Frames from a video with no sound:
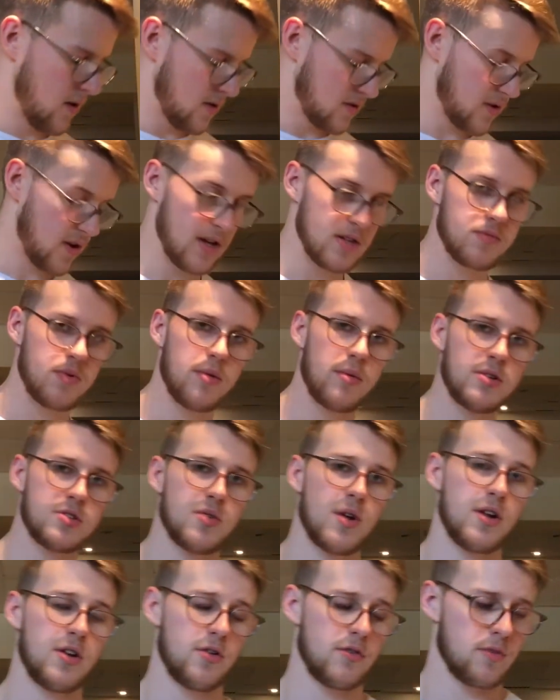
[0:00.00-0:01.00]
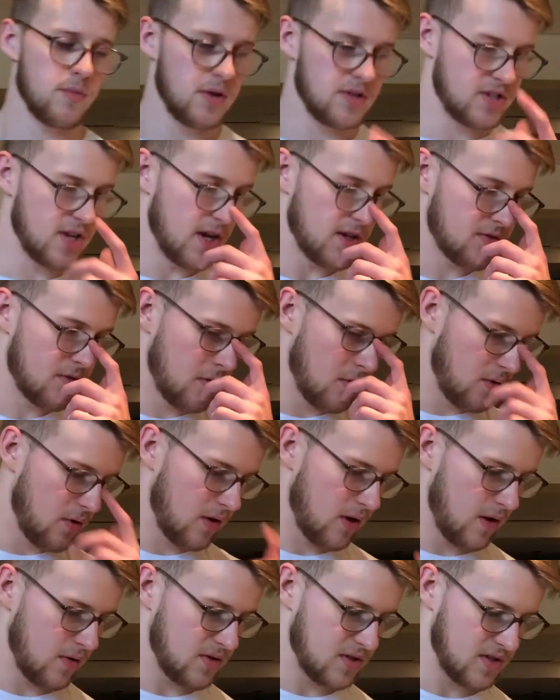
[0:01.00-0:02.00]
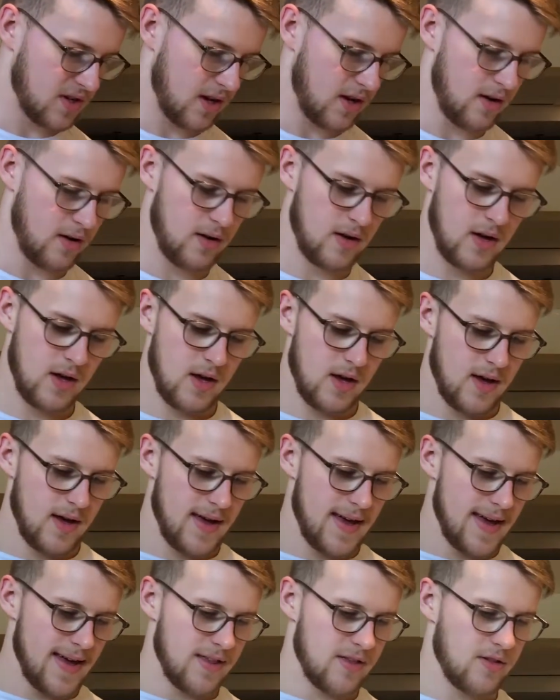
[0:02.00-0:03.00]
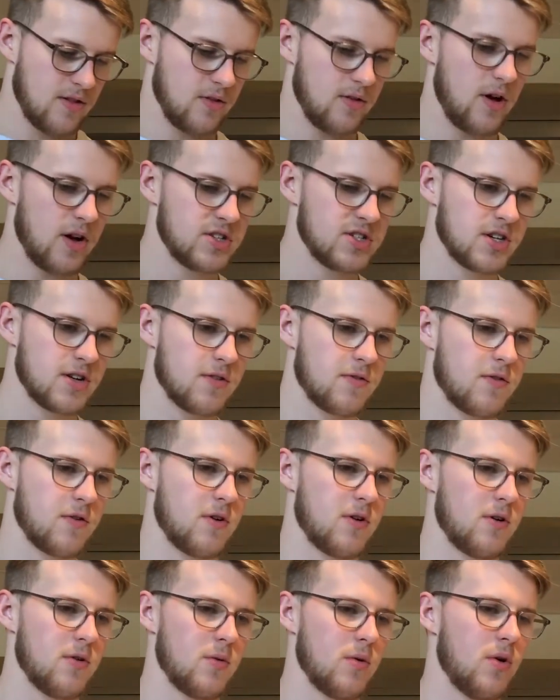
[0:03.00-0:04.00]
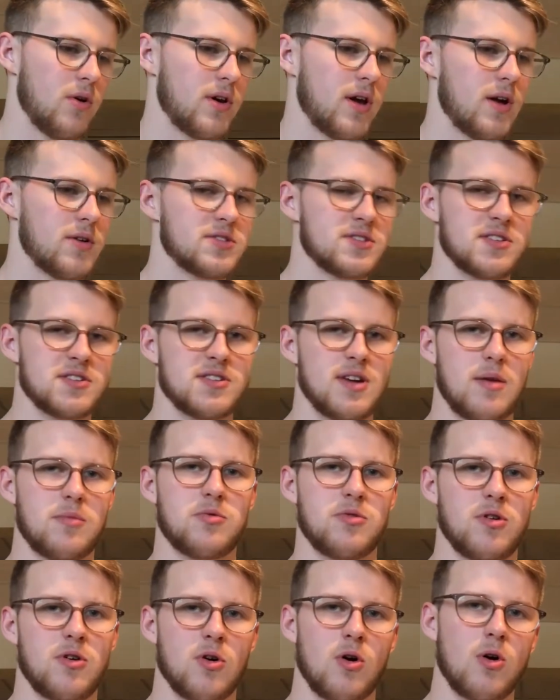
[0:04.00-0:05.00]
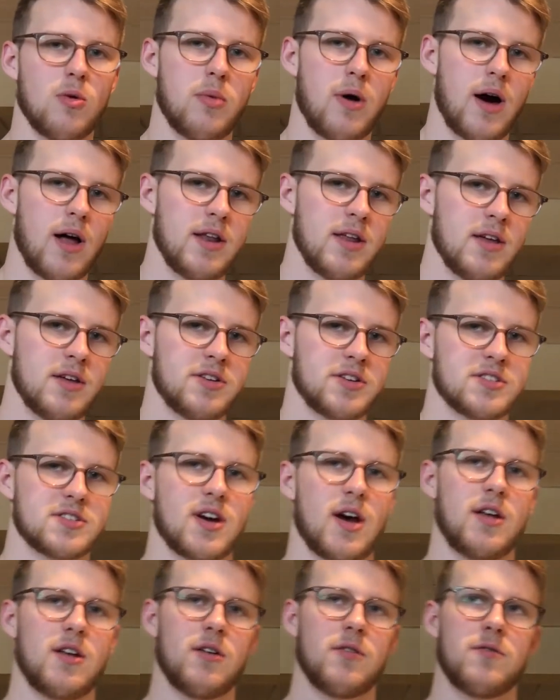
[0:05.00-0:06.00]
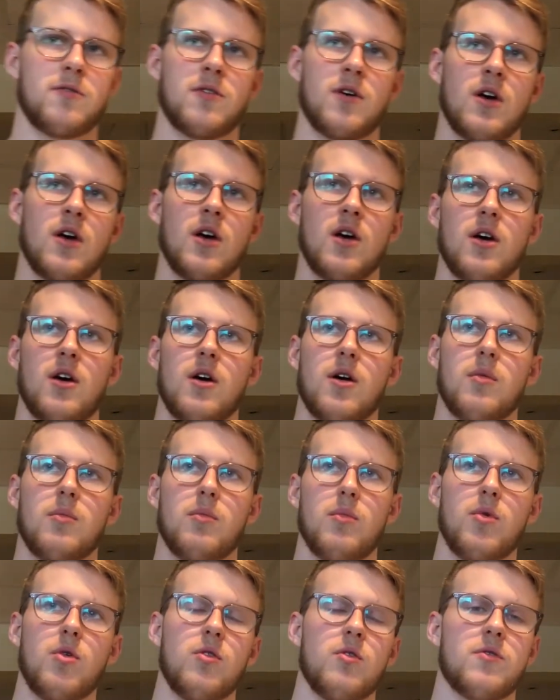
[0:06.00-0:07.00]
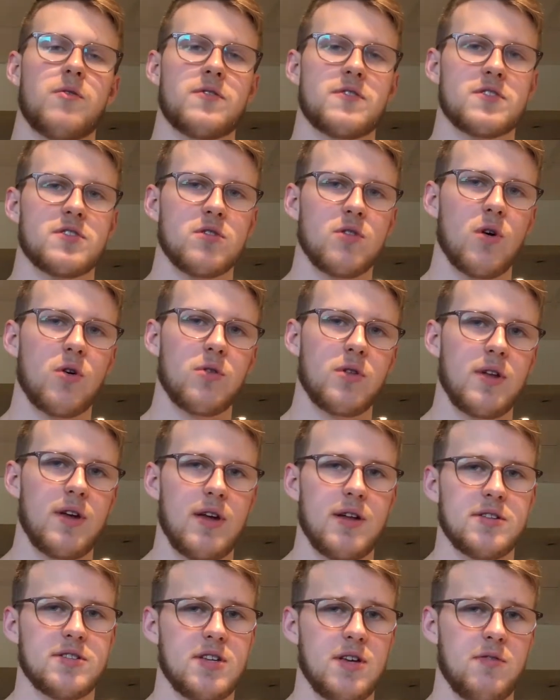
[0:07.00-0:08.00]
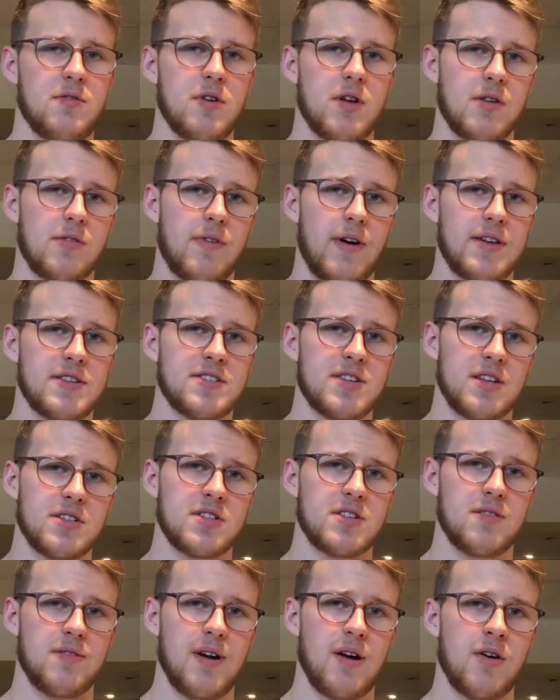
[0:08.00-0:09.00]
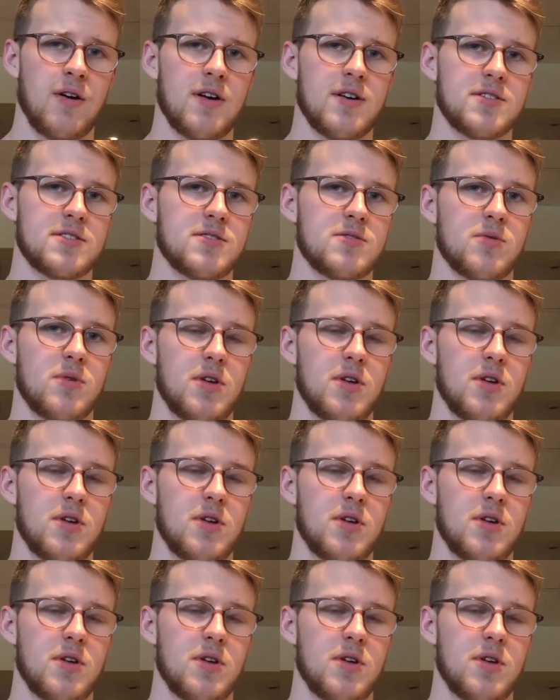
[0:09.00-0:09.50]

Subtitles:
So yeah, that's pretty much what I do for my chest for rolling out. Just kind of, the logic for rolling out is the same through your whole body. Just kind of move slowly and see if you can find sensitive areas.